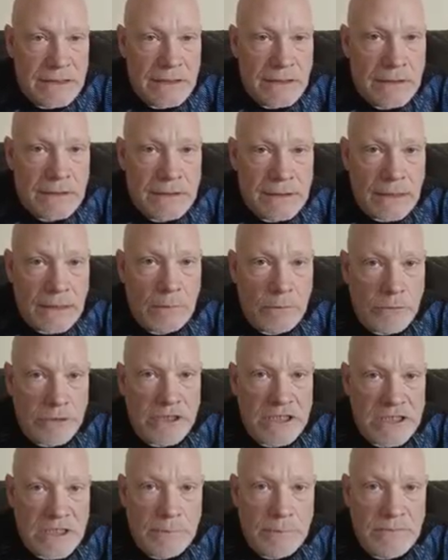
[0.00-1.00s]
That'll bring us
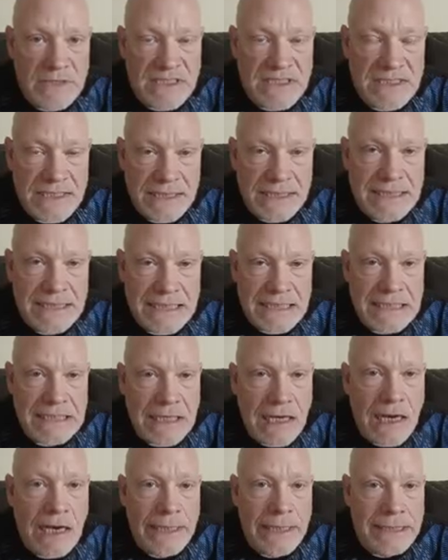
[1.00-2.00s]
up to
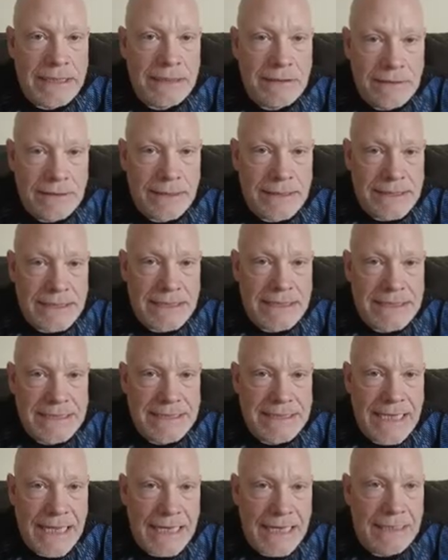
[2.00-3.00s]
69. That's a
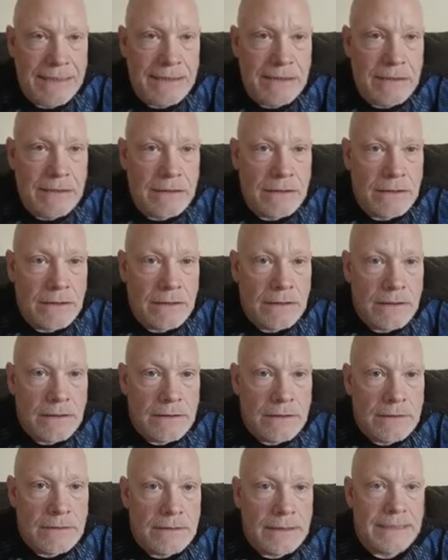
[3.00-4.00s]
10.
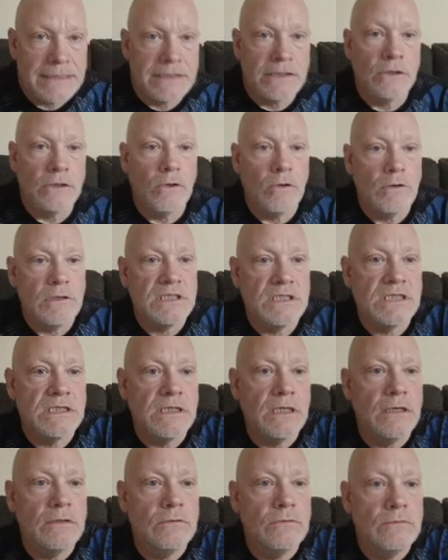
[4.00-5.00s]
That's a loss though.
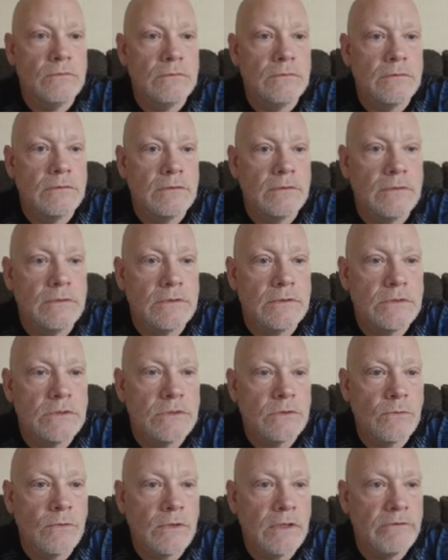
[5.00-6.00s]
So we're
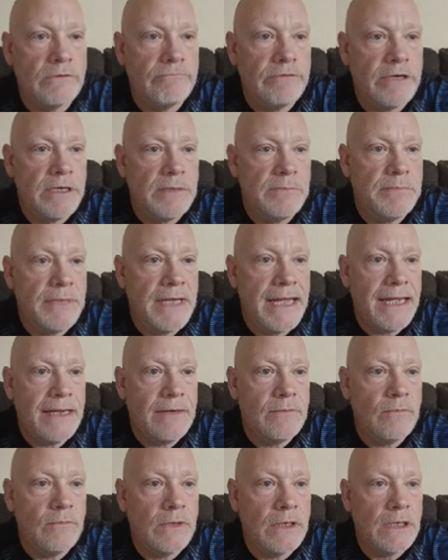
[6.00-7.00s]
going to rebet, we're
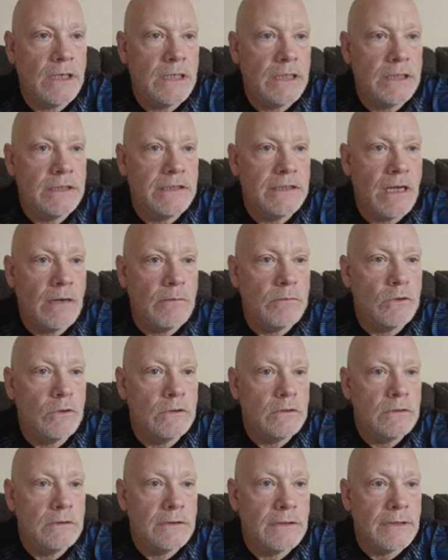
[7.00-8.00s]
going to double,
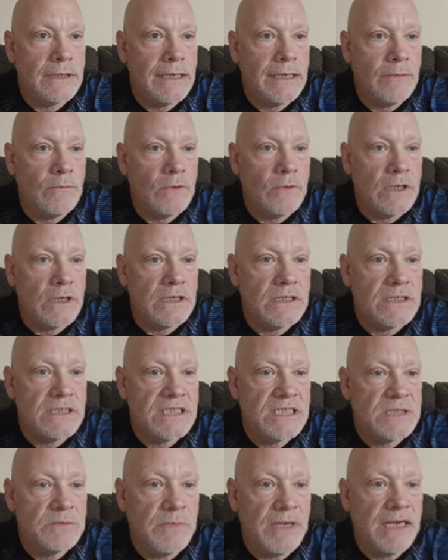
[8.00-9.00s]
and we're going to
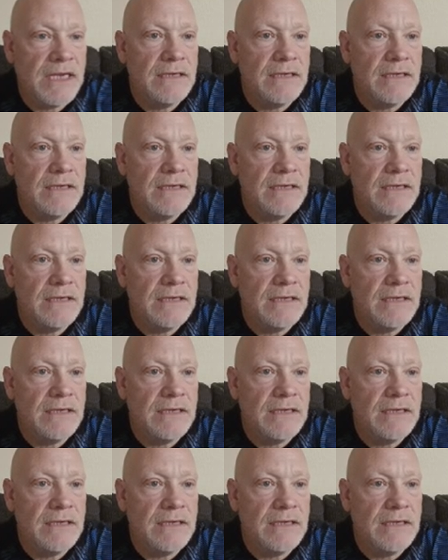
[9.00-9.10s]
spin.